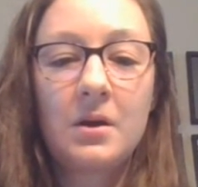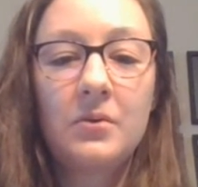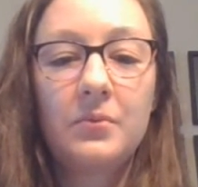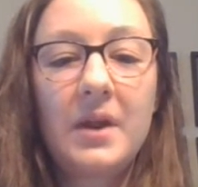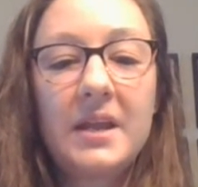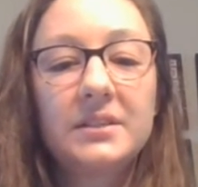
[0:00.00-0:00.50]

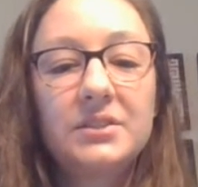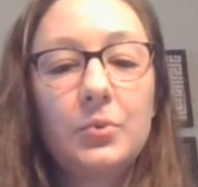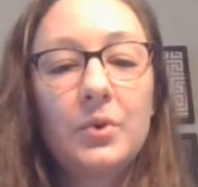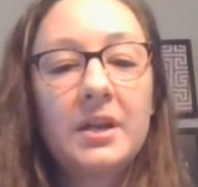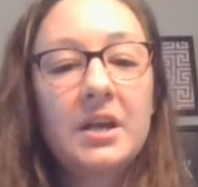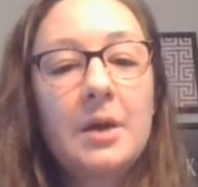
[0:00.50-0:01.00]
All right,
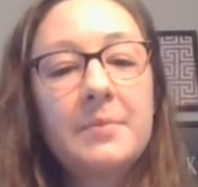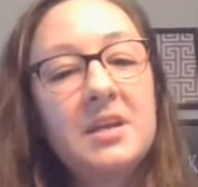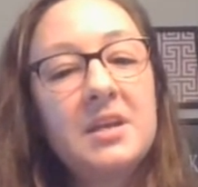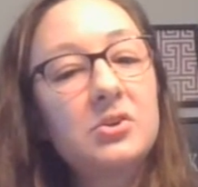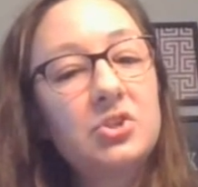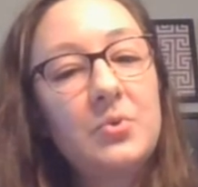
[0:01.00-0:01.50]
so we're going to
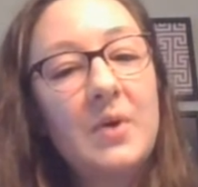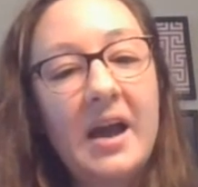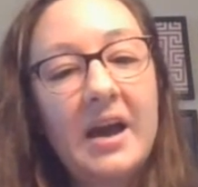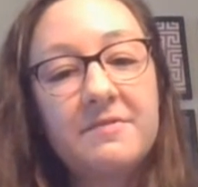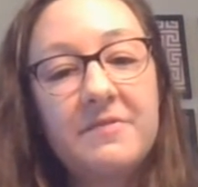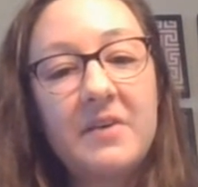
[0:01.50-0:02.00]
come here to
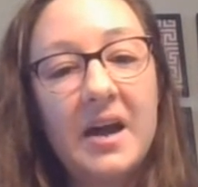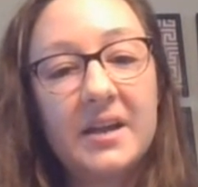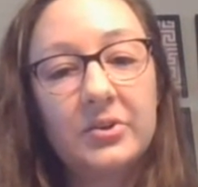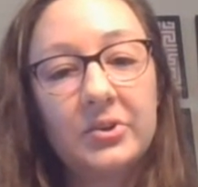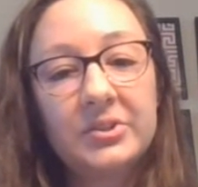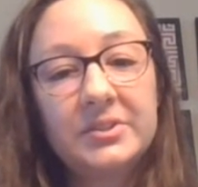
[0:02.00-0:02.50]
add
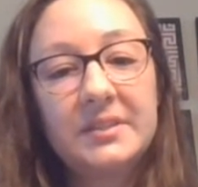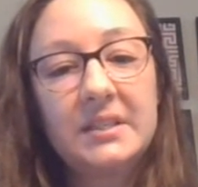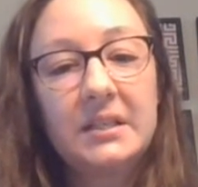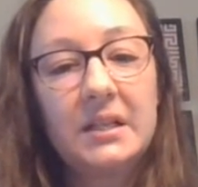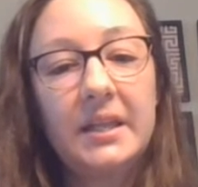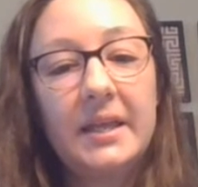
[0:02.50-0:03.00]
files
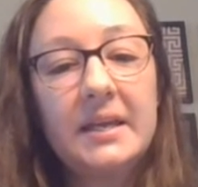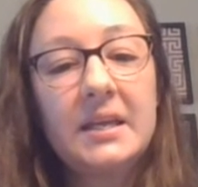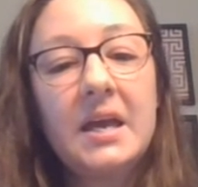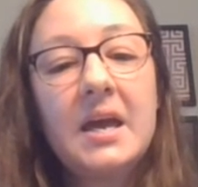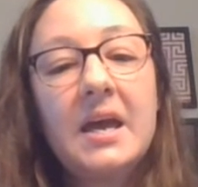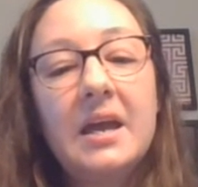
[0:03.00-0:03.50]
and click.